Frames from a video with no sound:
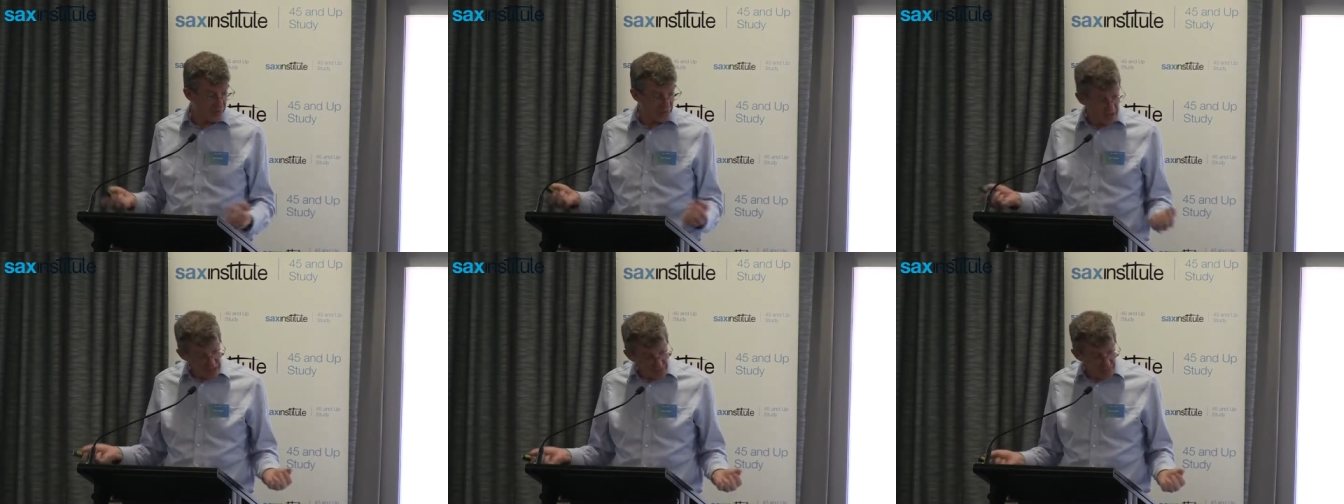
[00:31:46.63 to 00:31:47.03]

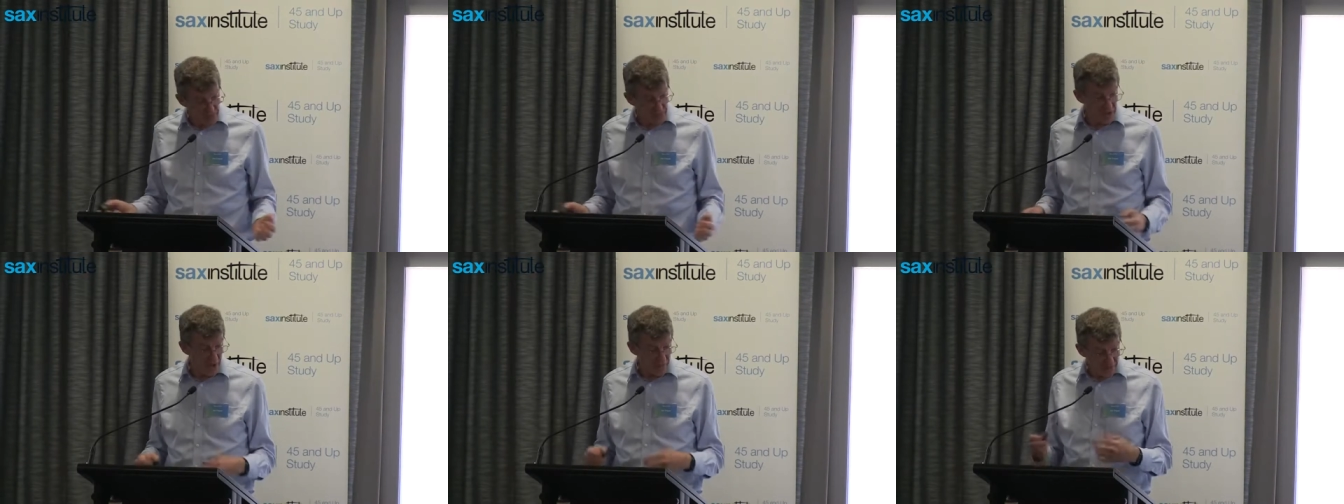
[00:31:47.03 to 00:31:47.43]
leave
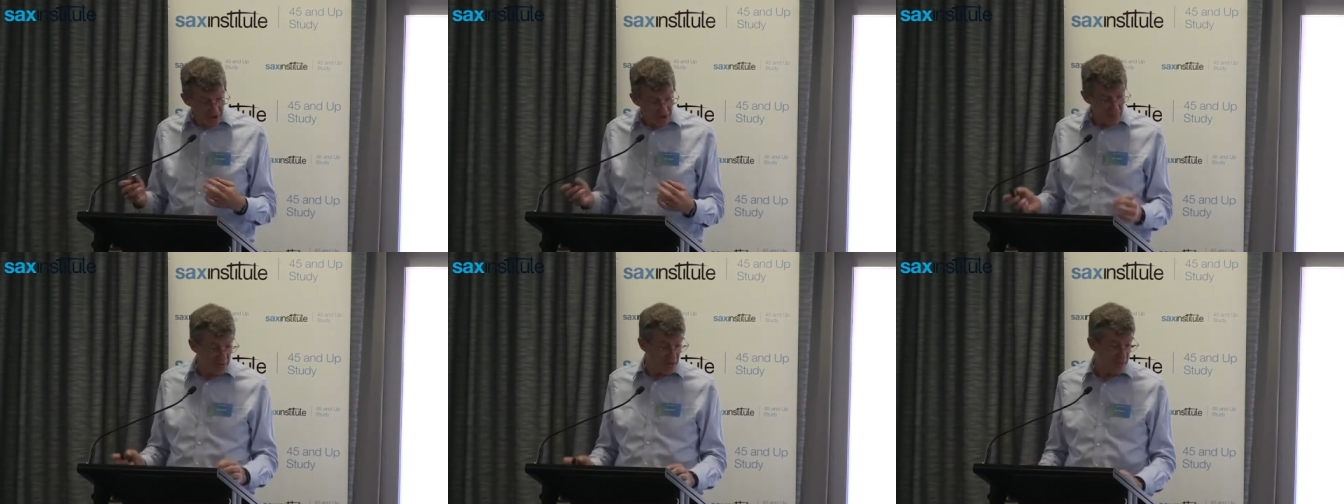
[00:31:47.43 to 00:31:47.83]
those up
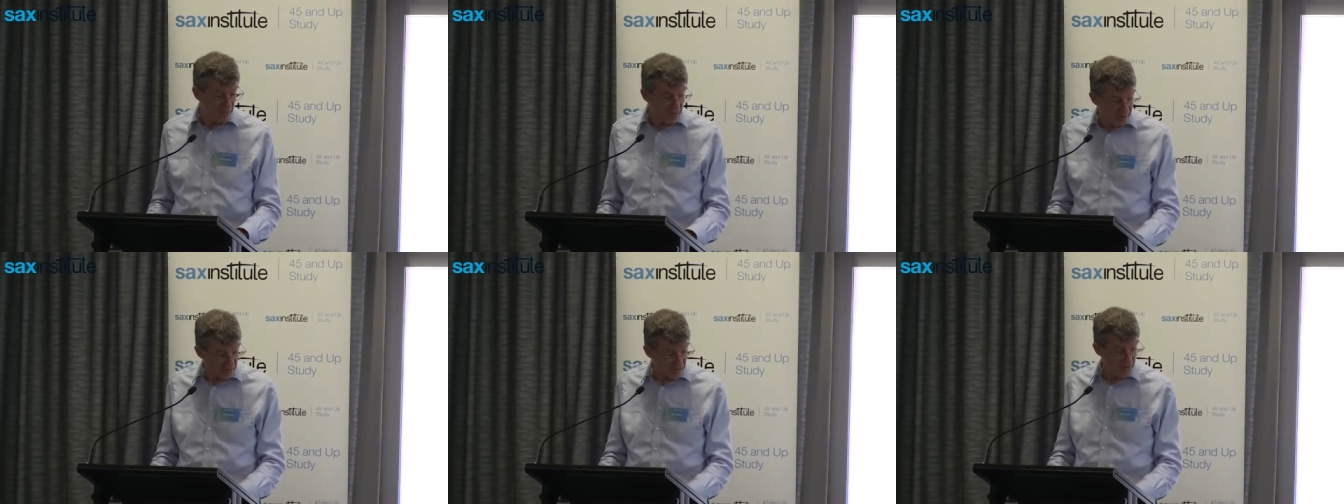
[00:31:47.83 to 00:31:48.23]
very
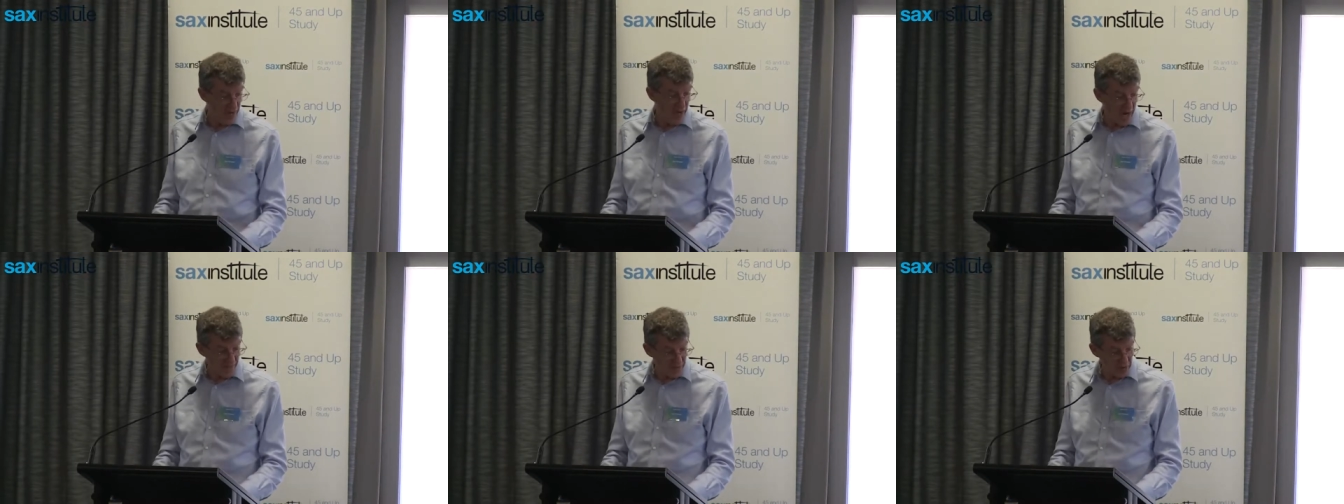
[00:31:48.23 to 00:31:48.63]
briefly for you
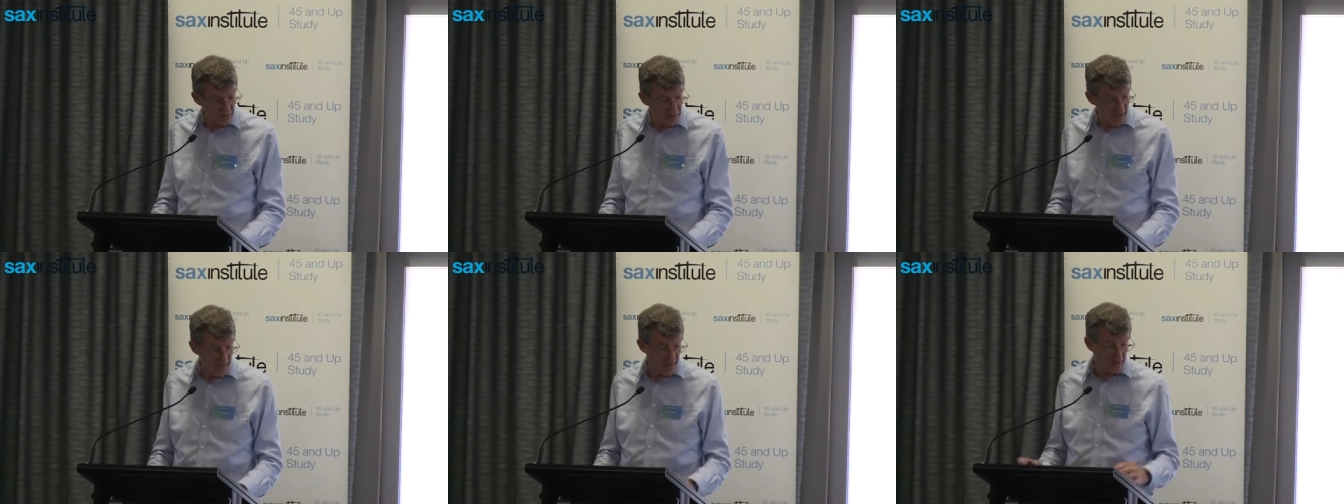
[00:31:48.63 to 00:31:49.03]
can have a
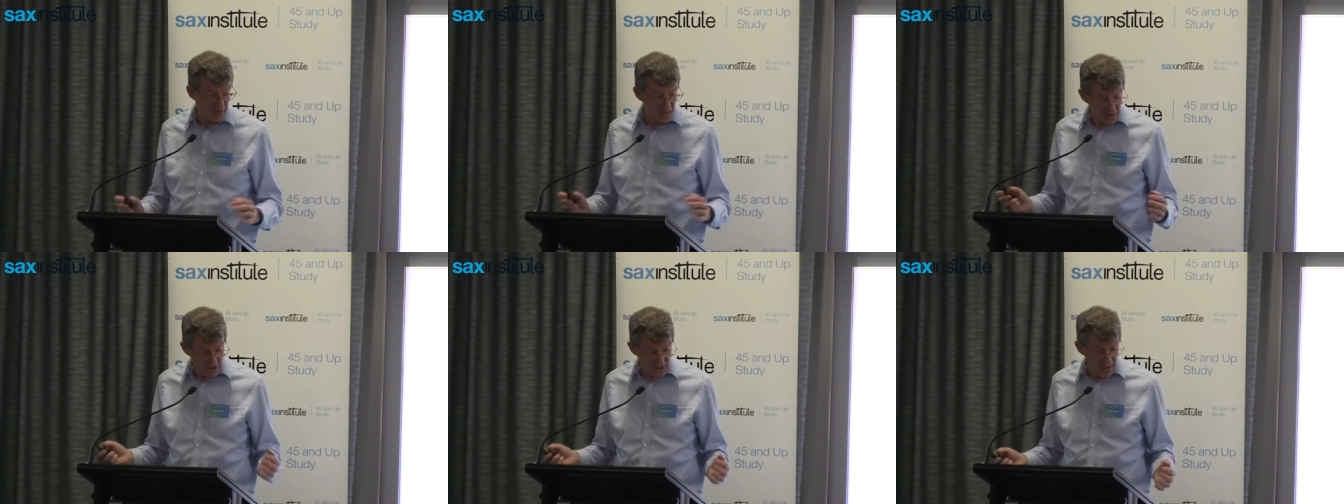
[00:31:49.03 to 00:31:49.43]
look at, you
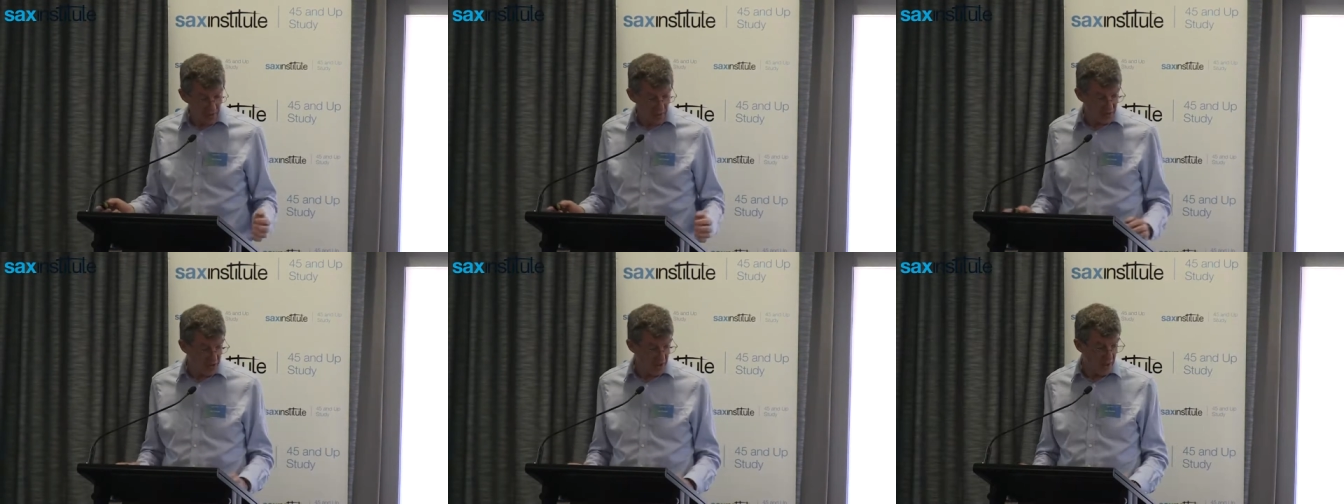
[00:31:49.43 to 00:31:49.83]
can see
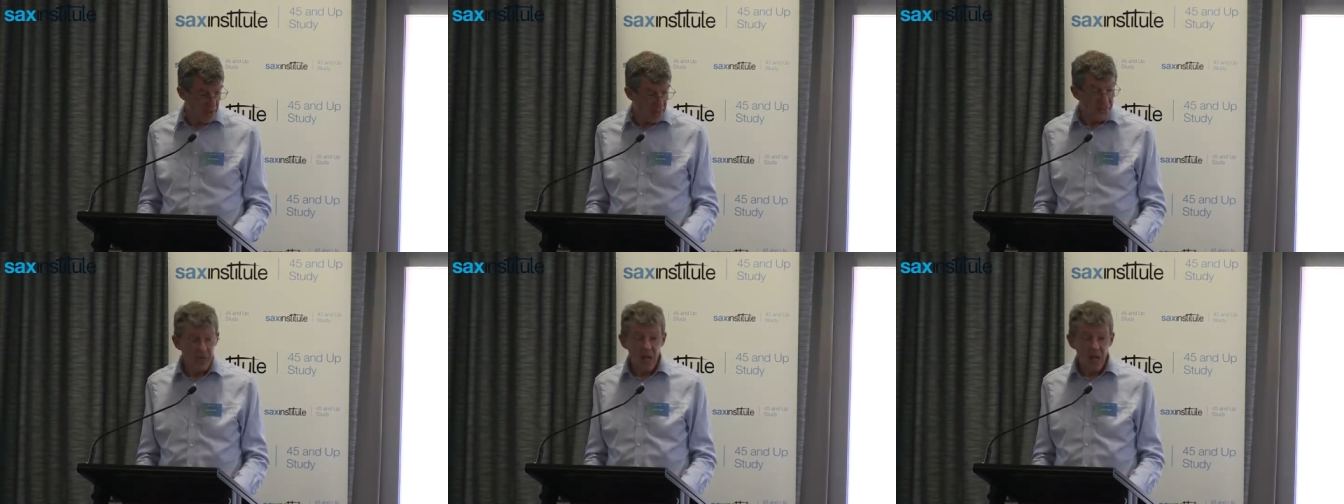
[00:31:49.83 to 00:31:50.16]
what's there.